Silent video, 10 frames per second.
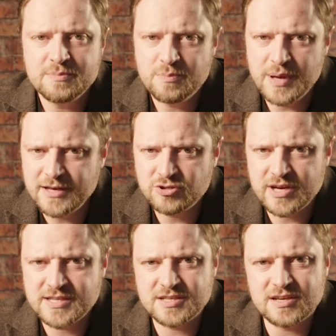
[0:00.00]

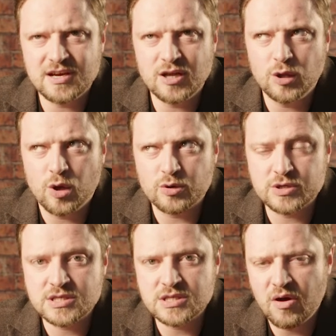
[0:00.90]
Pinterest
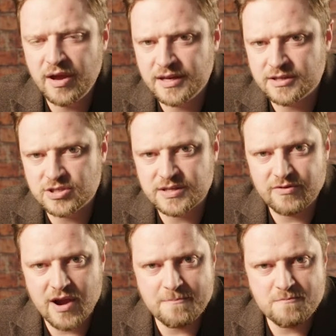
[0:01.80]
alongside
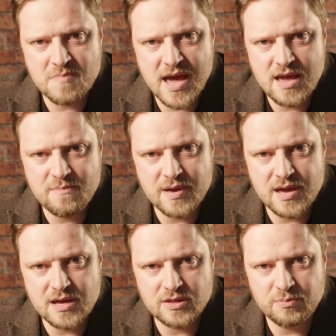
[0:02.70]
Instagram may
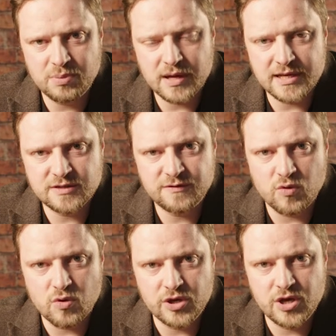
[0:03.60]
be the place
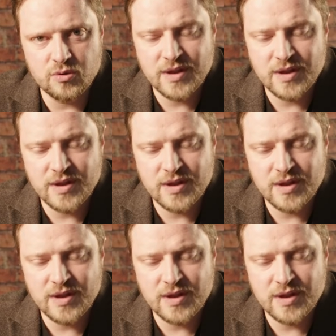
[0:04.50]
for you.